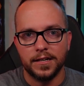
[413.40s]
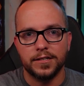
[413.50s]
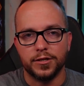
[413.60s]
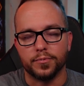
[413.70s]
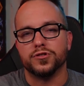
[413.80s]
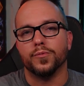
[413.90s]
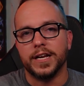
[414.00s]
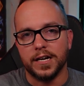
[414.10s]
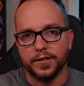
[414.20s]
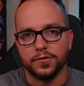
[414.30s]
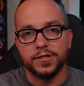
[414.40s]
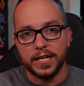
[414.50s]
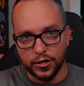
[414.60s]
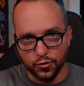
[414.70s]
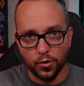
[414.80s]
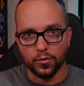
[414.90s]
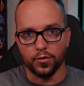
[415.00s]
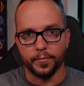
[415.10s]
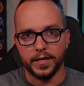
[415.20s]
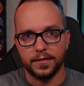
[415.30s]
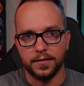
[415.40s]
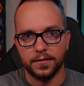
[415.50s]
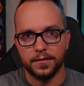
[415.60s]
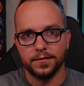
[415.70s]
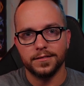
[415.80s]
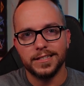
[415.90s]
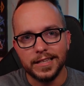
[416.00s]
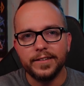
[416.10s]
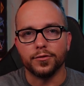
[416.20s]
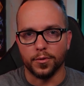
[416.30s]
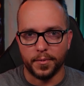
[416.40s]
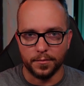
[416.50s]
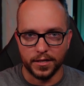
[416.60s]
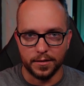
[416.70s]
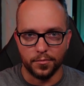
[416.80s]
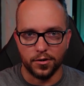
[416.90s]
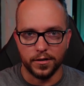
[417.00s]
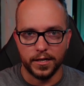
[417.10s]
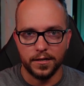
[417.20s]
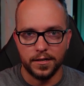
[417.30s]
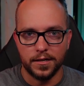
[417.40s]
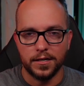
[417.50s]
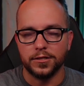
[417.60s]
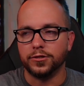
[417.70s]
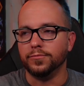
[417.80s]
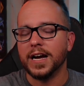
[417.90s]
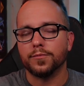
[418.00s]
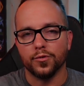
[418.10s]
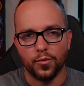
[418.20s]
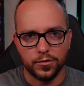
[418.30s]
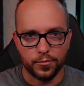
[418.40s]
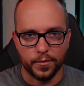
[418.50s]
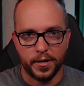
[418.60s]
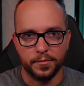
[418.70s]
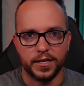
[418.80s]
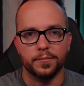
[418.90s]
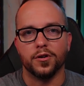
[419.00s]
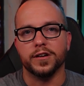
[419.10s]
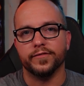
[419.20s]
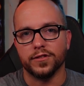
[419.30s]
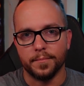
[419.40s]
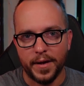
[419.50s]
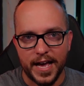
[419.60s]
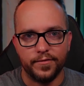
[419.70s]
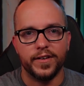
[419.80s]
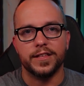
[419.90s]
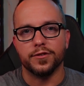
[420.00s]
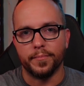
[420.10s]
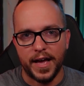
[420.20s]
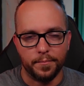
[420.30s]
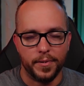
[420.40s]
to persuade others in your orbit to leave the Republican Party, to not reward the Republican Party for their bad faith, their bad